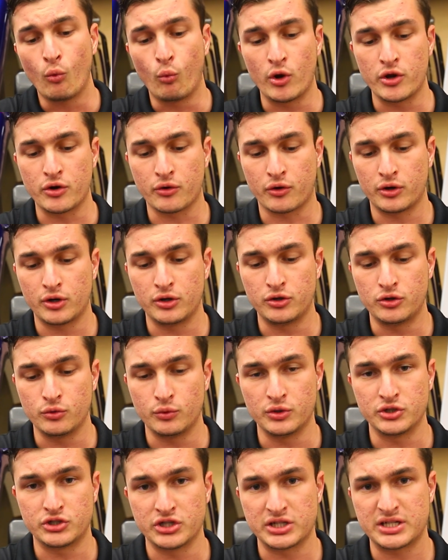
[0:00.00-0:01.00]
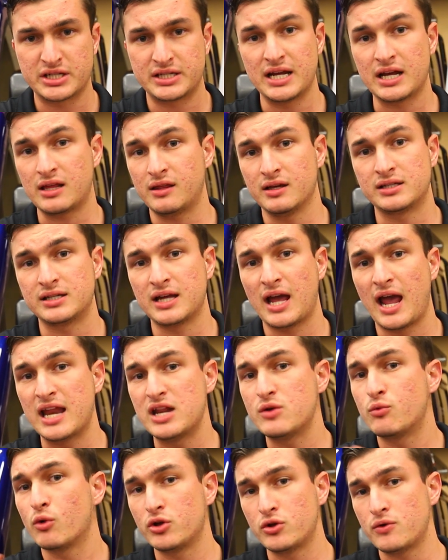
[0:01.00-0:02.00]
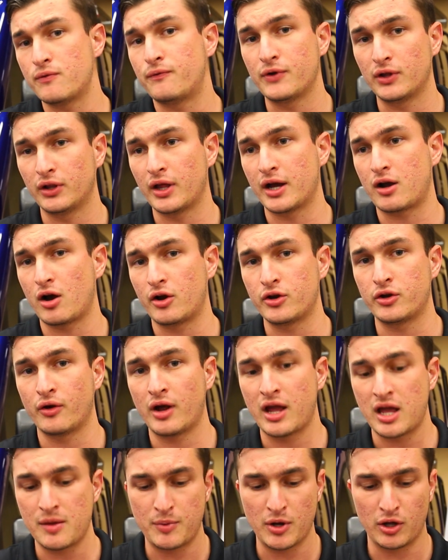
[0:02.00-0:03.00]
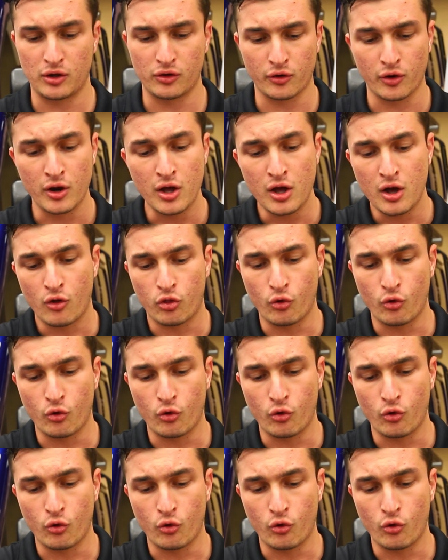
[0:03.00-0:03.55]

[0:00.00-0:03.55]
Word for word: What you're gonna do is just stick this anywhere you feel like on your A-pillar.